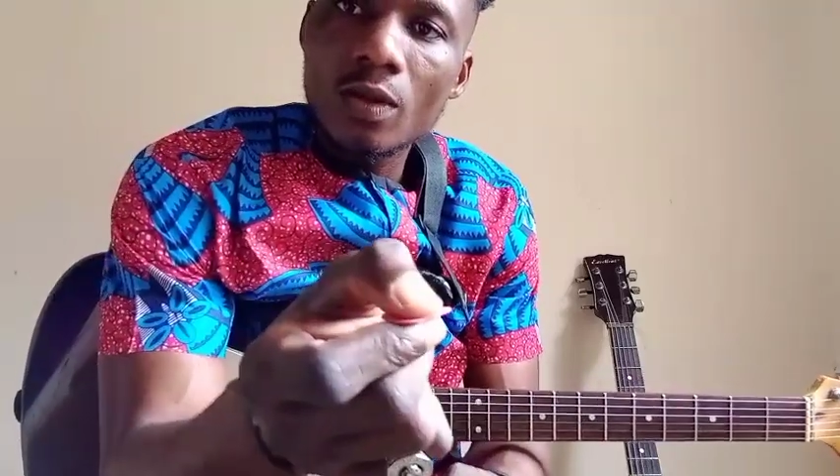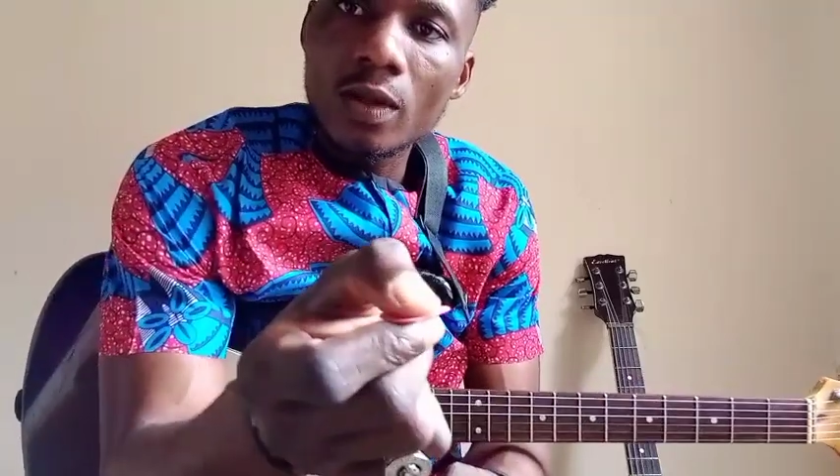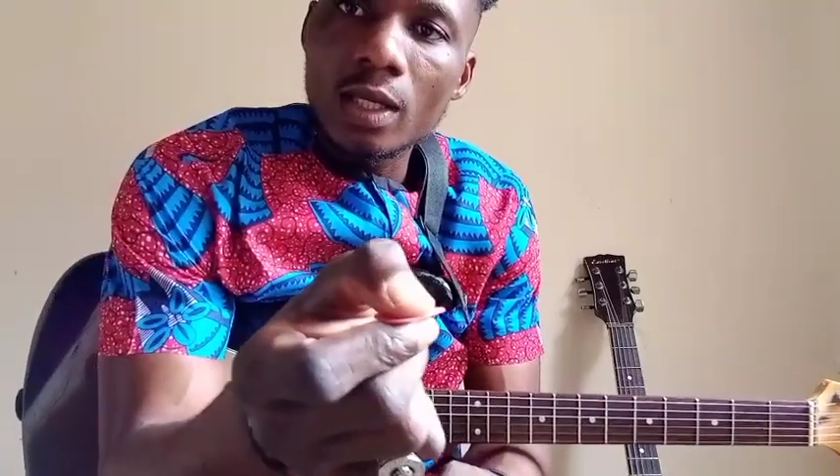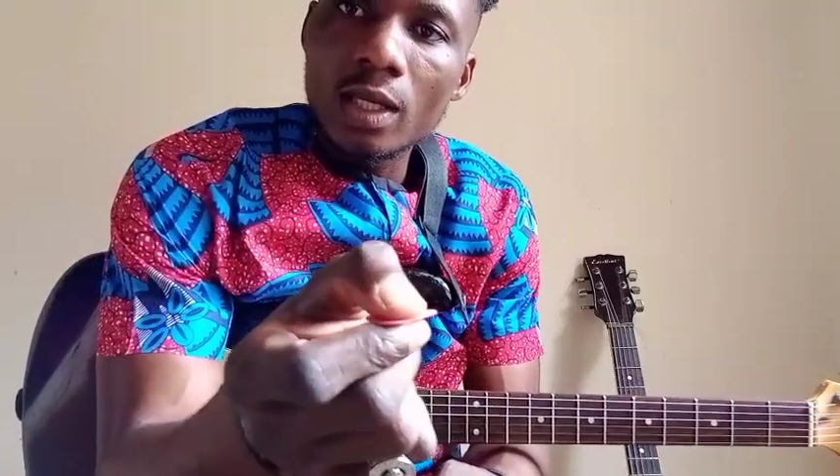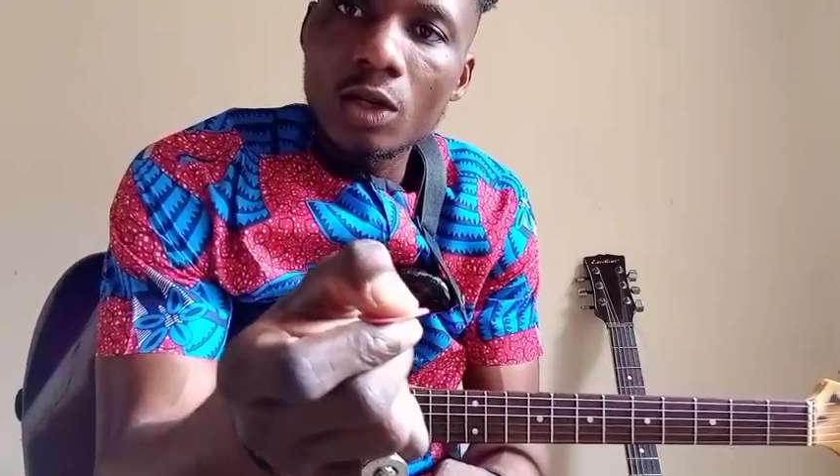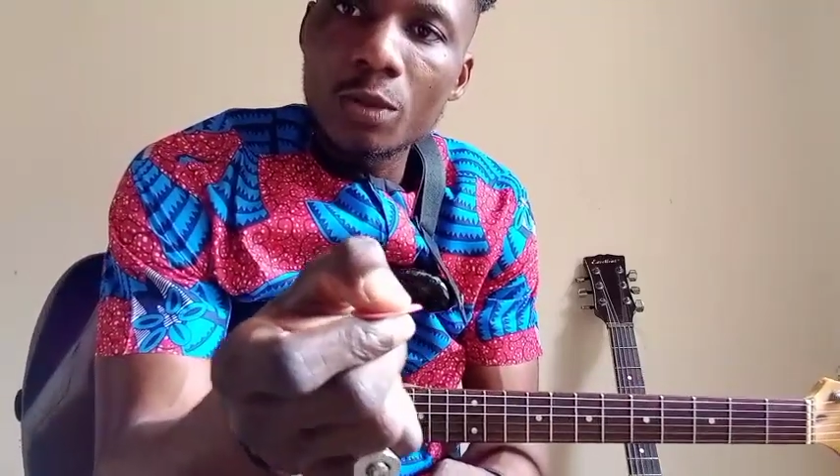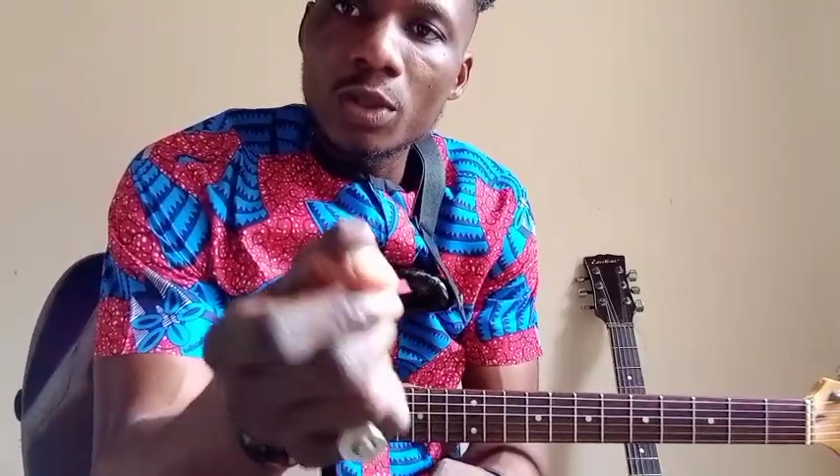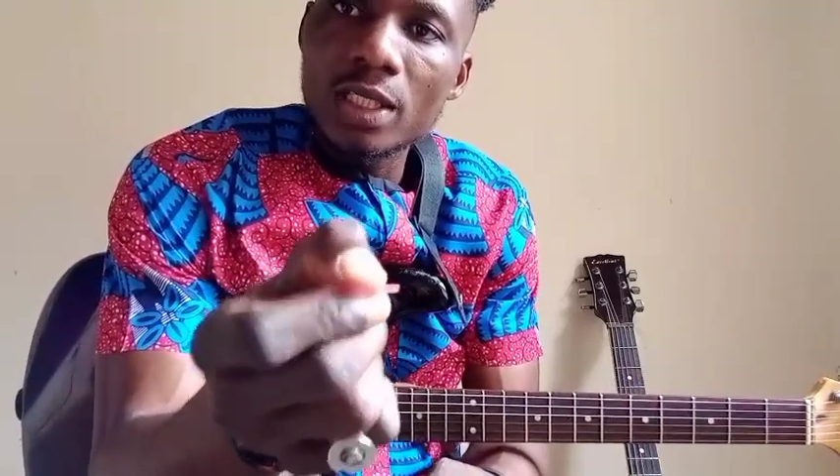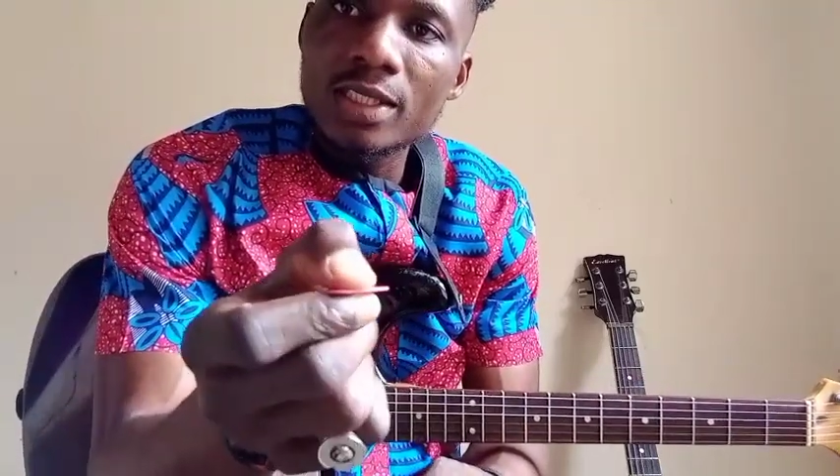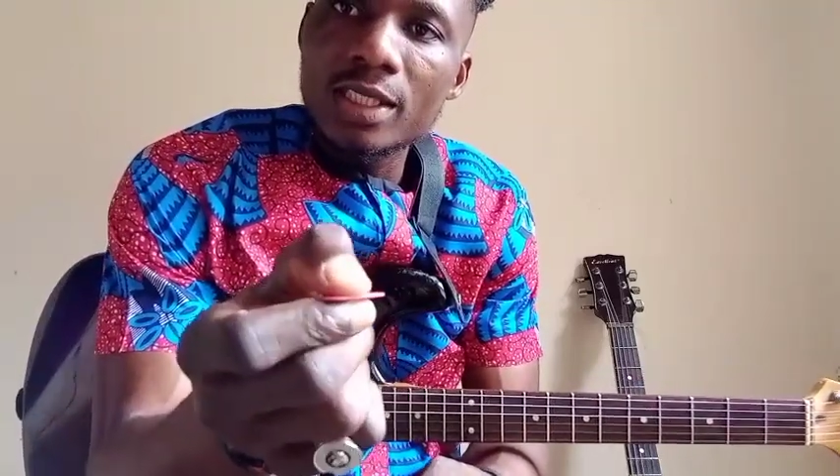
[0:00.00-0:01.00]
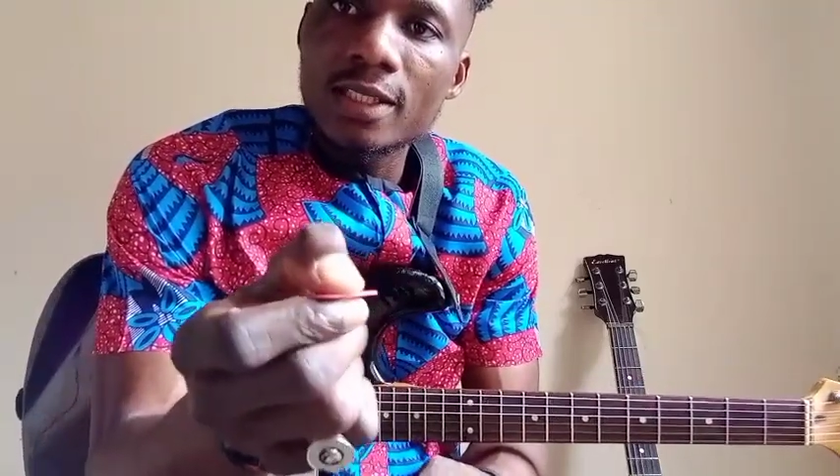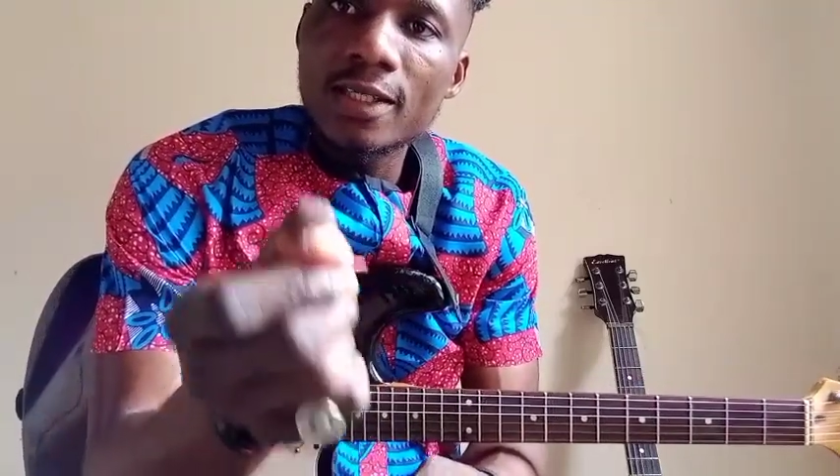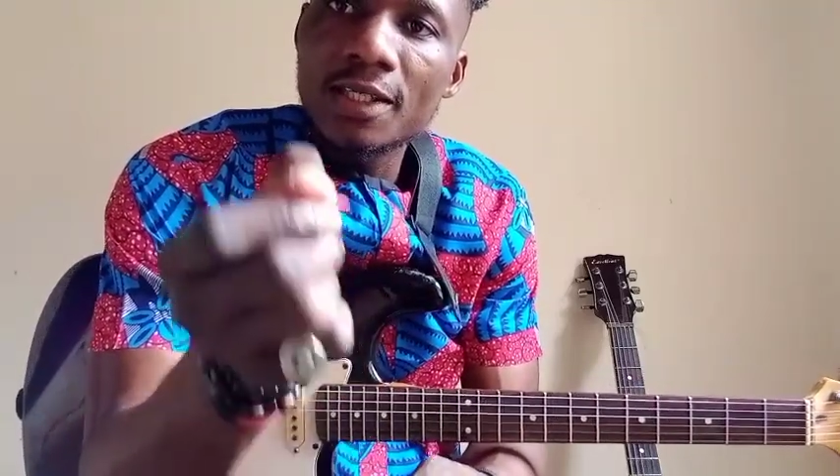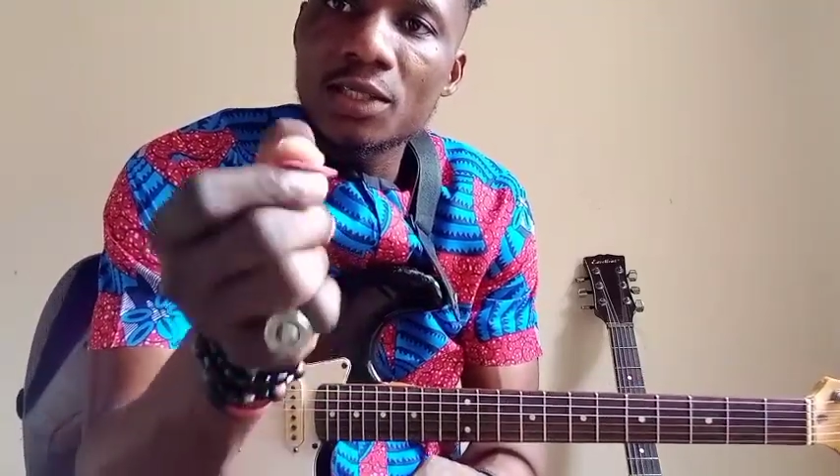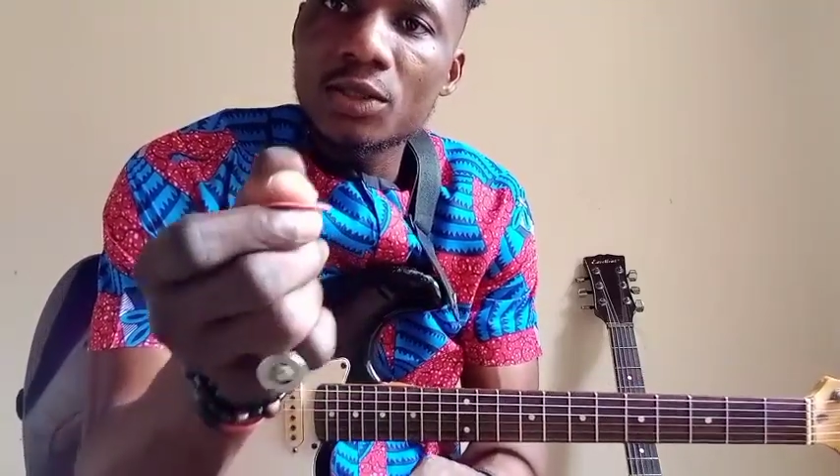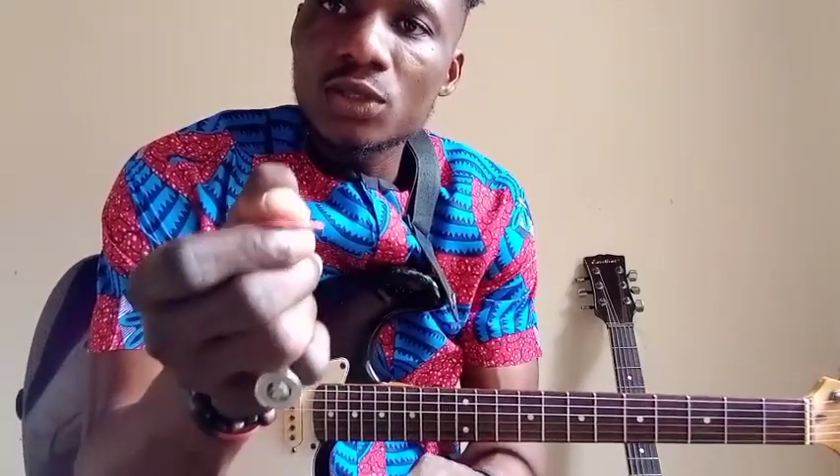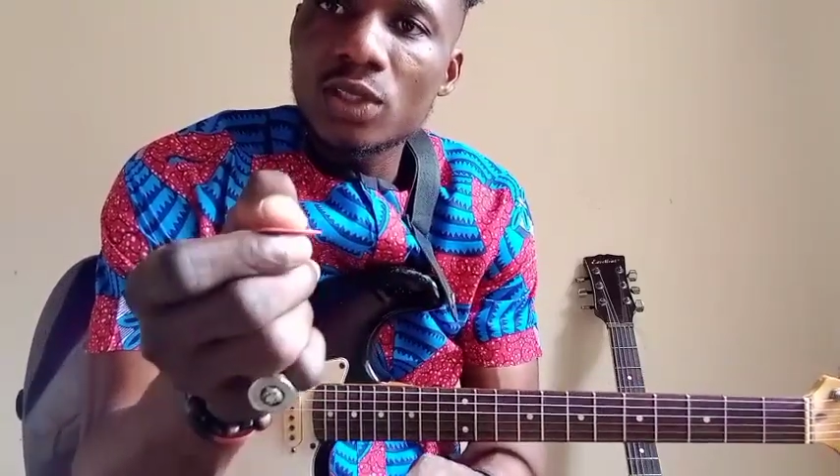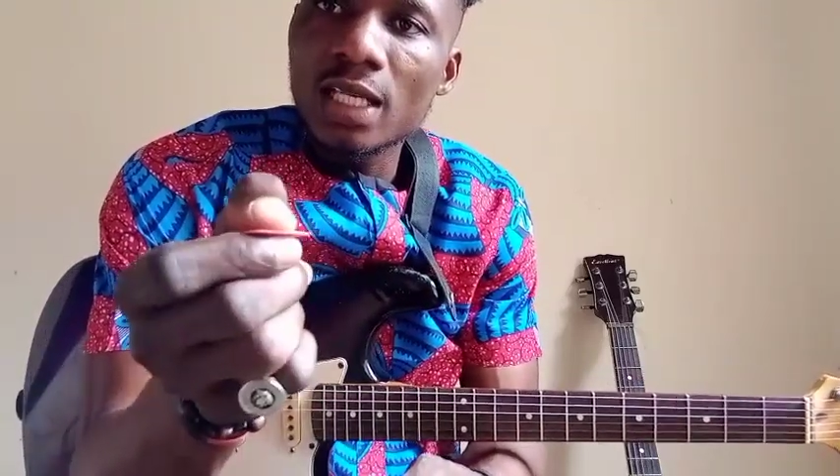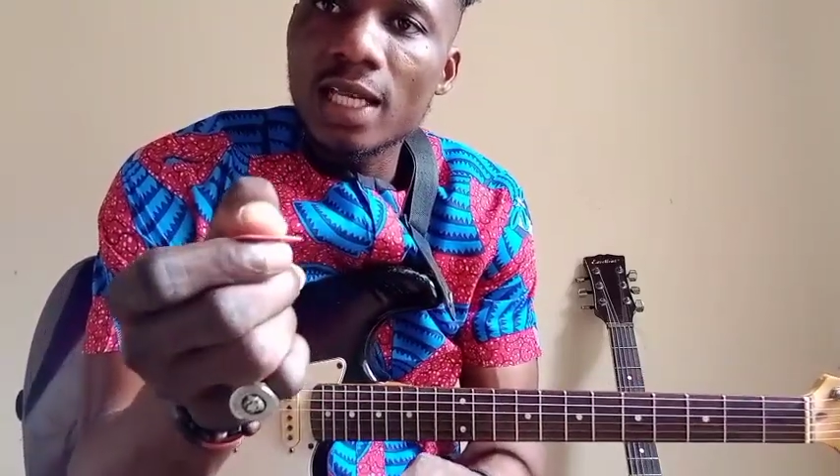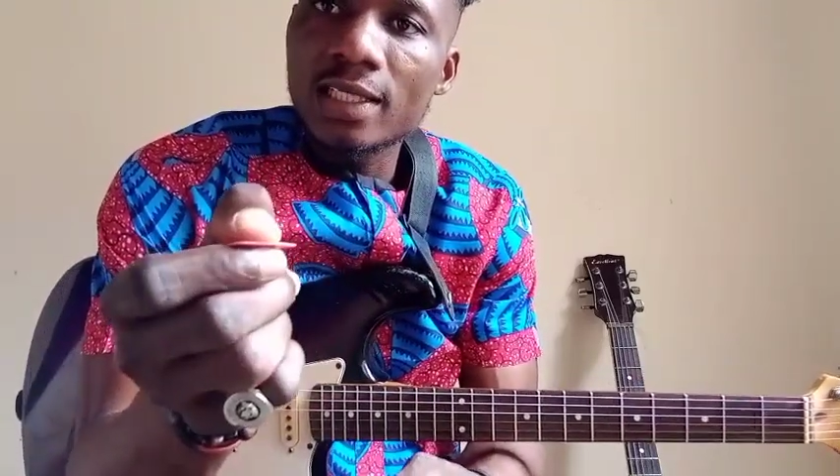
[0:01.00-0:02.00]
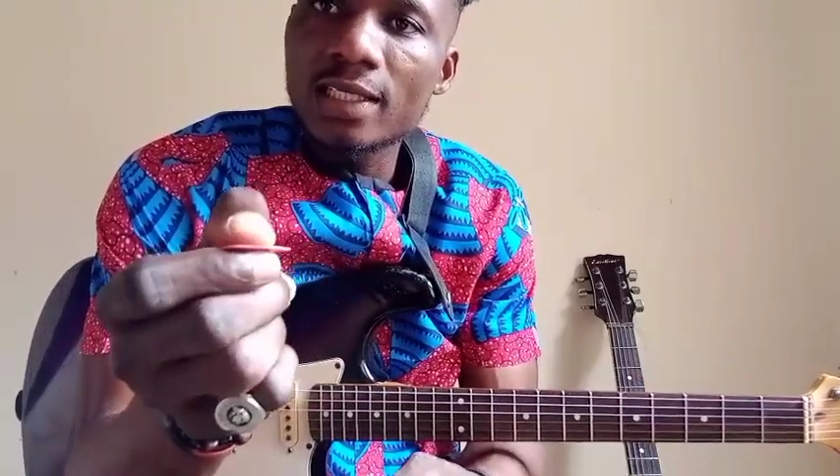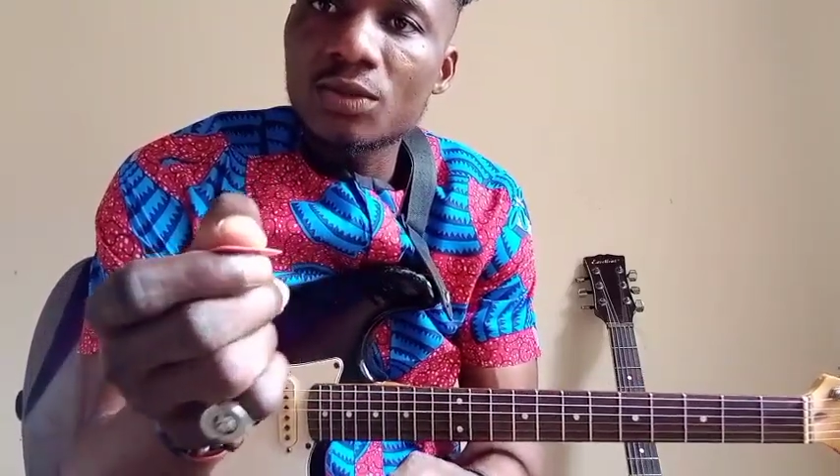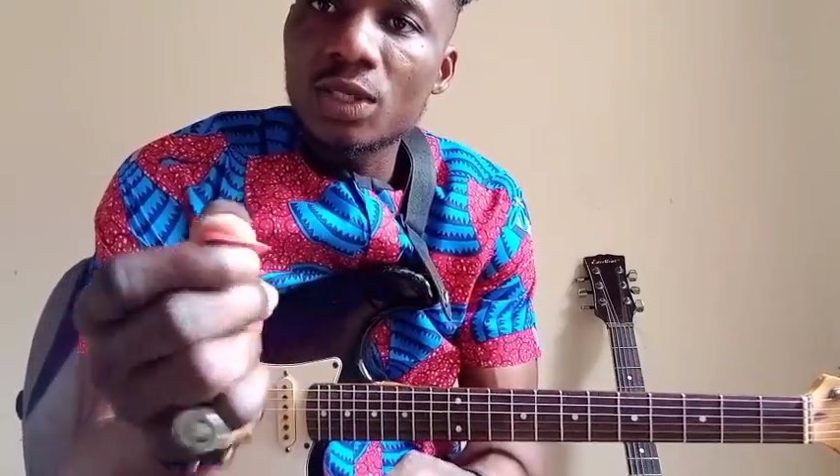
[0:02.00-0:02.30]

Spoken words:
Okay, hope you can see it. Goes on like this.